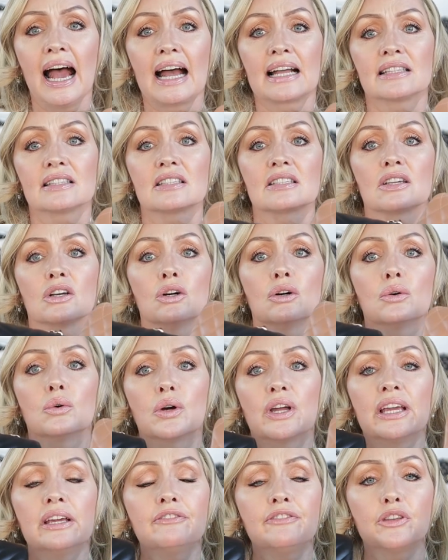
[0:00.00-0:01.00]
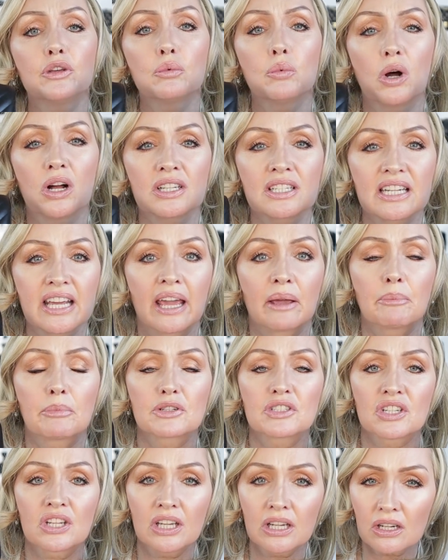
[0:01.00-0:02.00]
And so if you want a
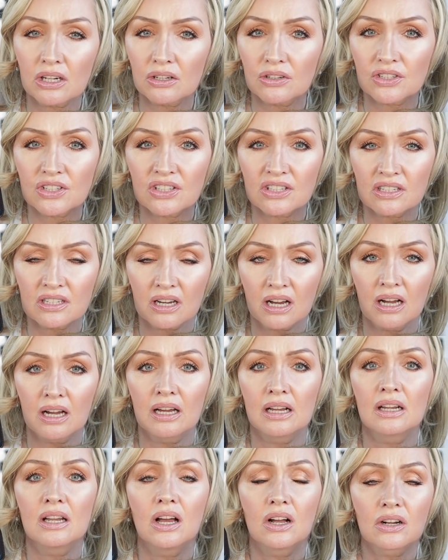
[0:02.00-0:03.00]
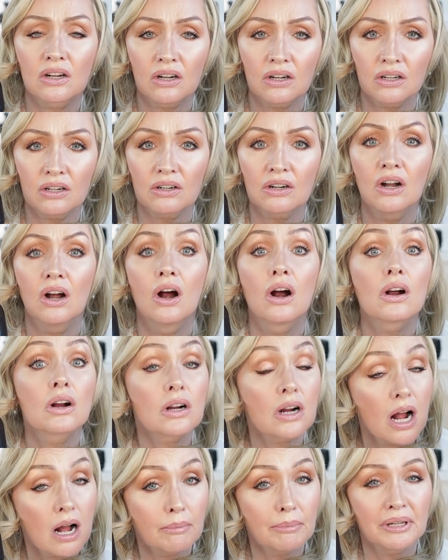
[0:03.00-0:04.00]
particular style, color, or
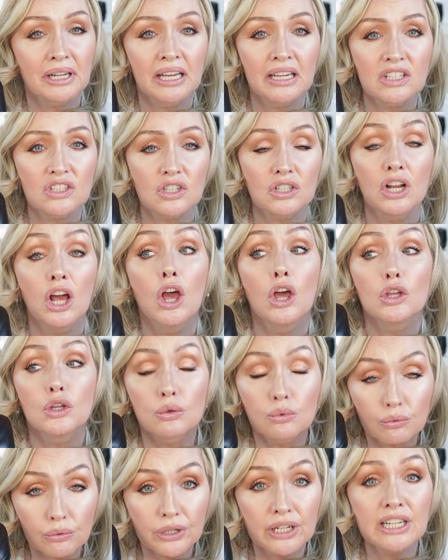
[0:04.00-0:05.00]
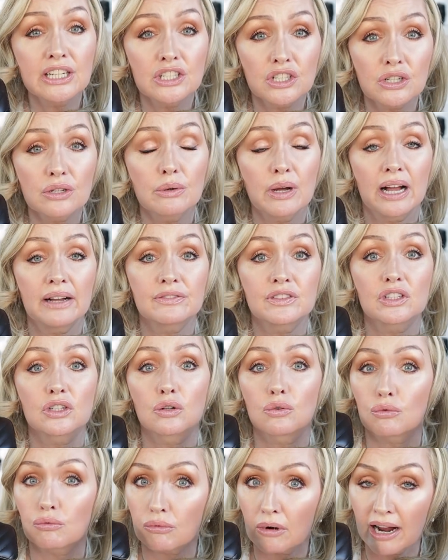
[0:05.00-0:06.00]
combination, you really do have to
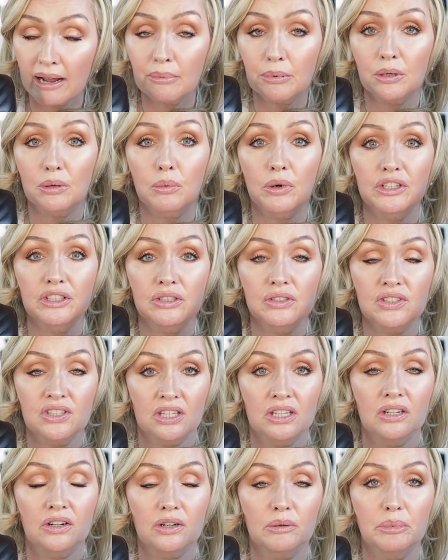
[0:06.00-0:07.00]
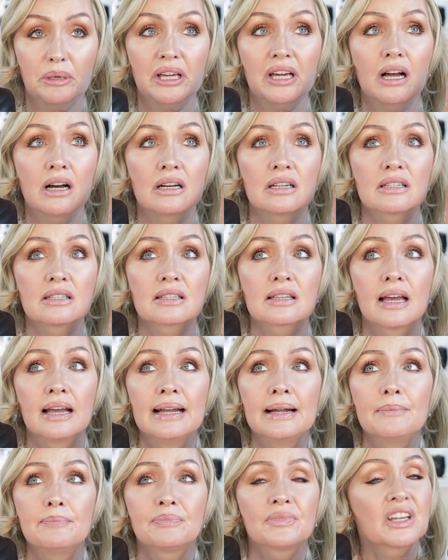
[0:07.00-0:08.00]
grab her when you see her, because
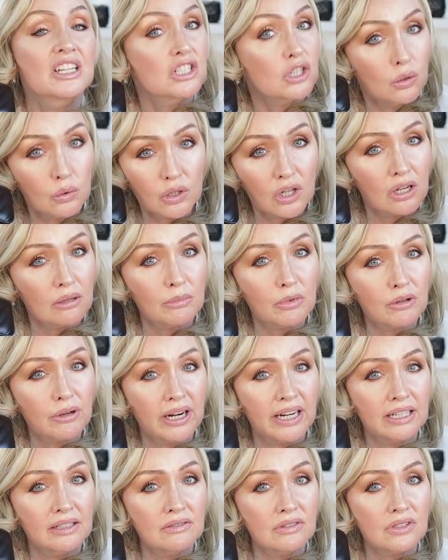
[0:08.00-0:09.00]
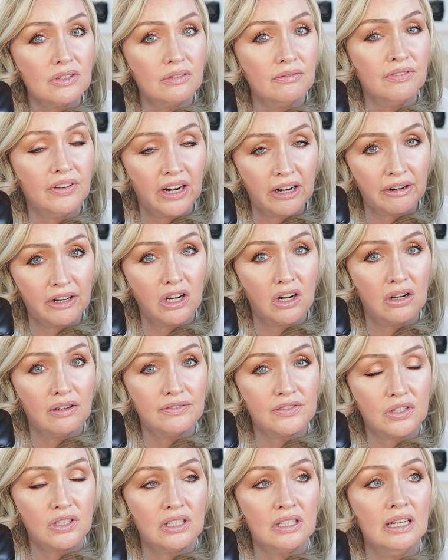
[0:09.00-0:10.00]
they don't come around very
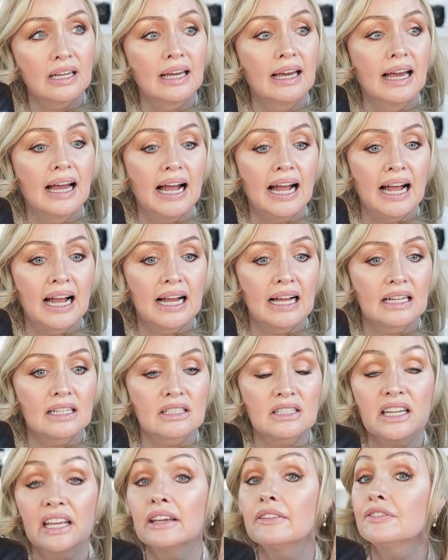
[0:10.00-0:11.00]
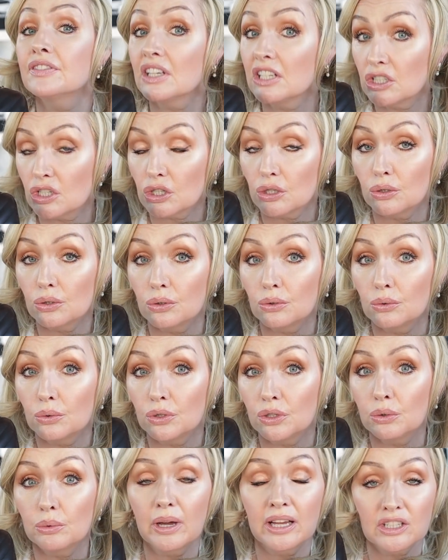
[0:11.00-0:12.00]
often. And if they do,
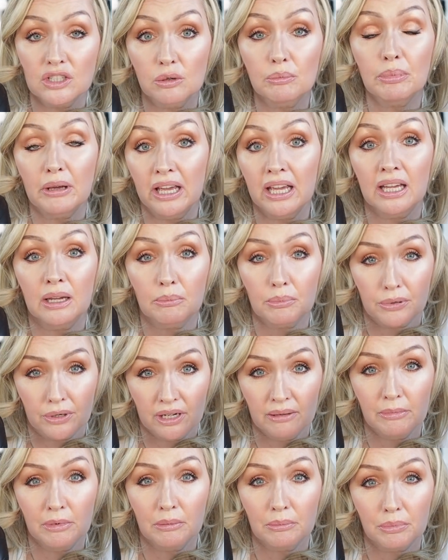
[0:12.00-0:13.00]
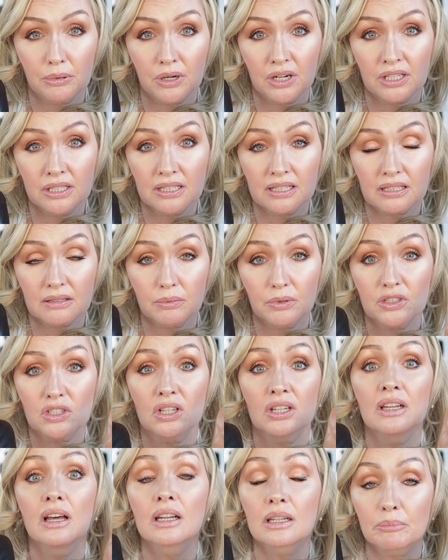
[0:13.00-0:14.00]
you end up paying a premium price, which
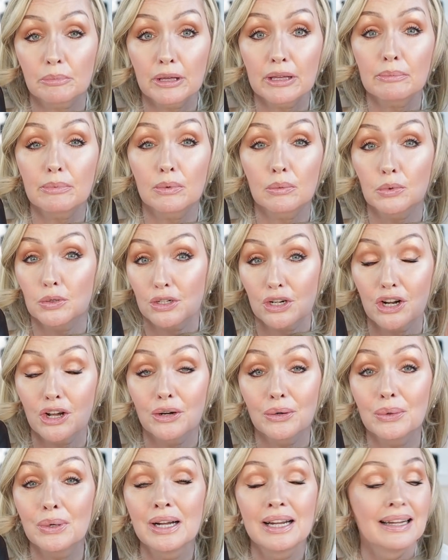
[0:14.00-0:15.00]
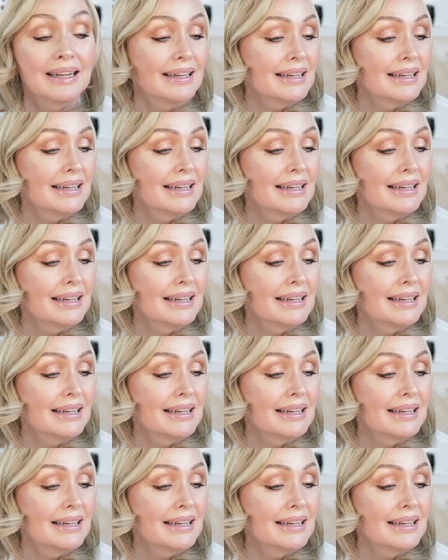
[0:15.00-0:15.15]
a lot of people would know.